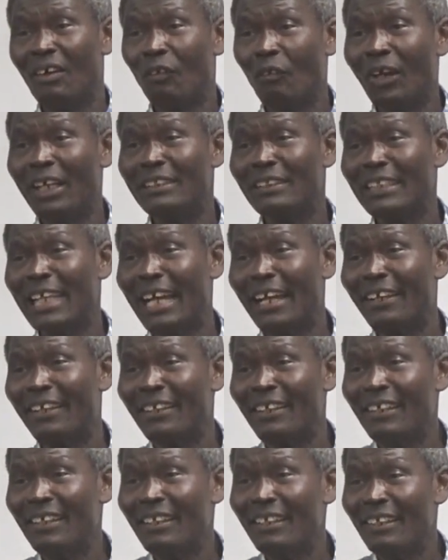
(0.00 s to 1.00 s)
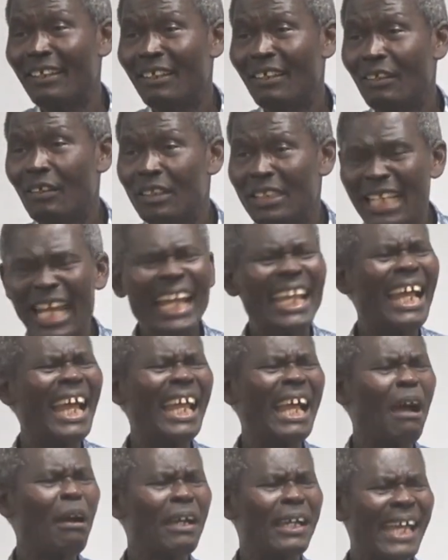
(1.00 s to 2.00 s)
Why is that?
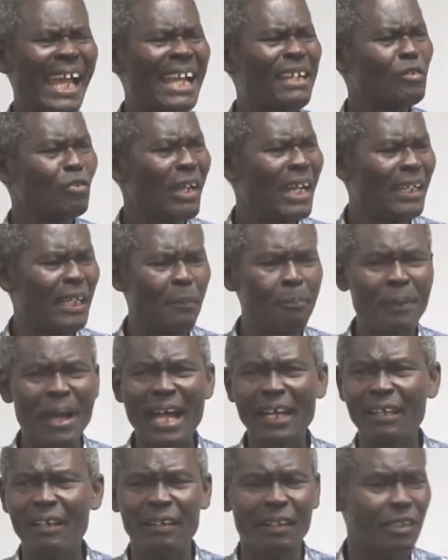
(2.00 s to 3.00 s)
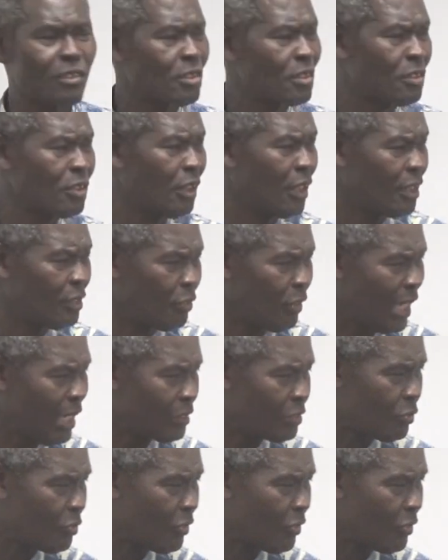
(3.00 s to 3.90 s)
Gangs were in the parking lot. No, what?